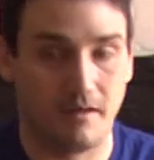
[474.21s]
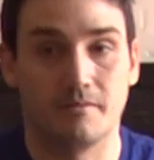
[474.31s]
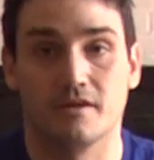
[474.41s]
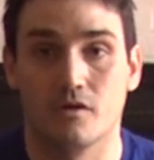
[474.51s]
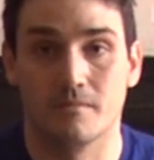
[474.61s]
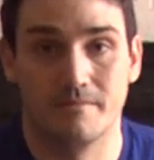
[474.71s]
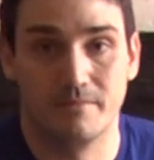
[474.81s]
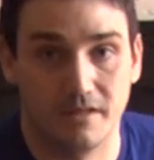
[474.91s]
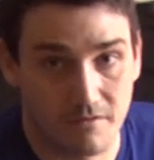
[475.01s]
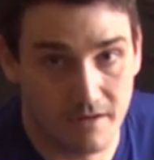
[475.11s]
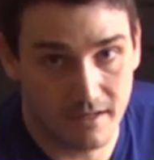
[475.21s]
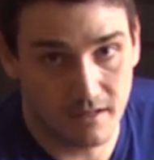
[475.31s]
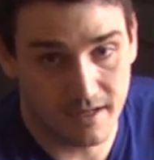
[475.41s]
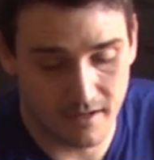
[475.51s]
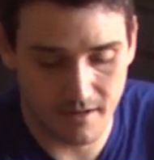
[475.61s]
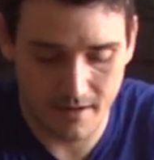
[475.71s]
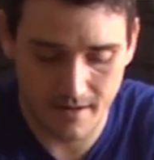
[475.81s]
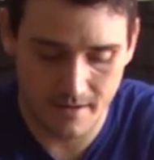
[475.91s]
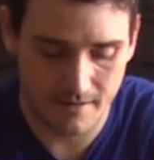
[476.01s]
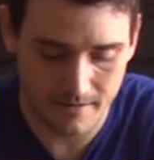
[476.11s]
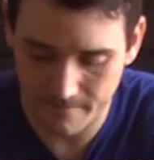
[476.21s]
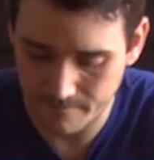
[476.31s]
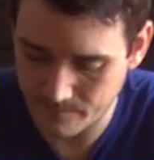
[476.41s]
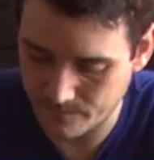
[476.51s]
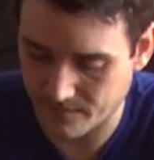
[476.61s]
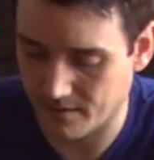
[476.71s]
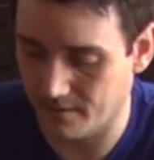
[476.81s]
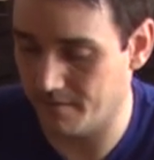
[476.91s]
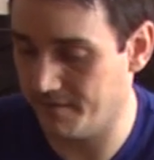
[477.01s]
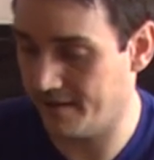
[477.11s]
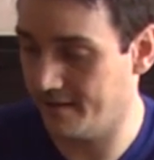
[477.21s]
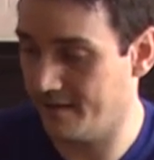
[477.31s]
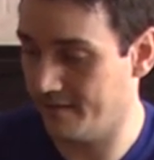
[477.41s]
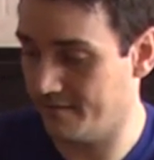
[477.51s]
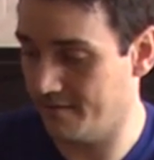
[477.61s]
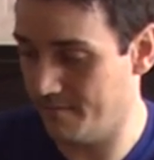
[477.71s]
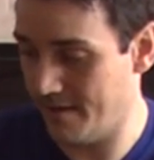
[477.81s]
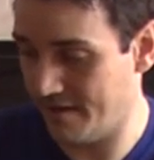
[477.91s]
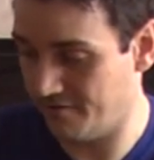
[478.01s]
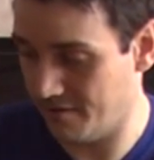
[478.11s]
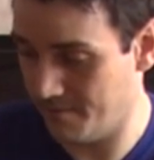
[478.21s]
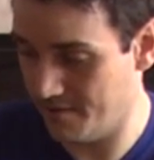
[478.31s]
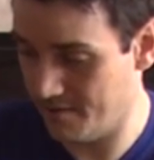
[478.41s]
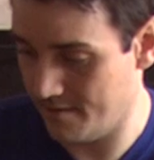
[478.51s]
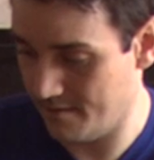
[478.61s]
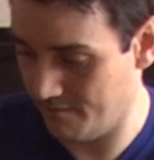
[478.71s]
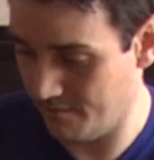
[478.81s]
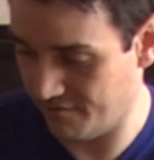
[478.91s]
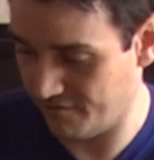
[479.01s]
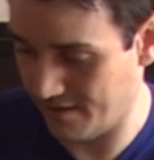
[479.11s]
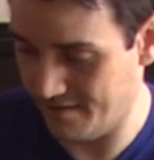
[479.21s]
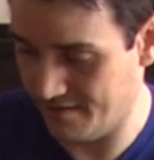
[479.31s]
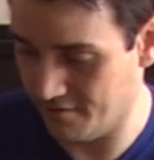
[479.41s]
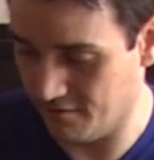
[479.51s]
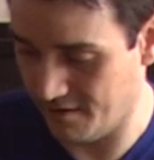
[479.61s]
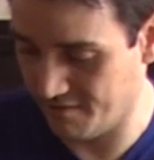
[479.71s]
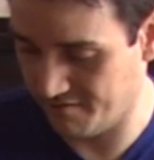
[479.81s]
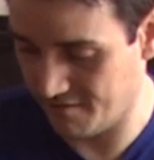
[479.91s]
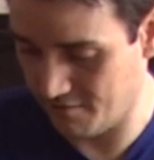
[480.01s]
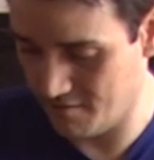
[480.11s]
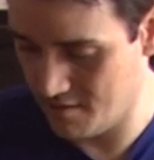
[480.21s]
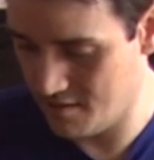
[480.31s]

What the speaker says: to go on my bigger rail here, if I can get it to match up, which I did earlier, so,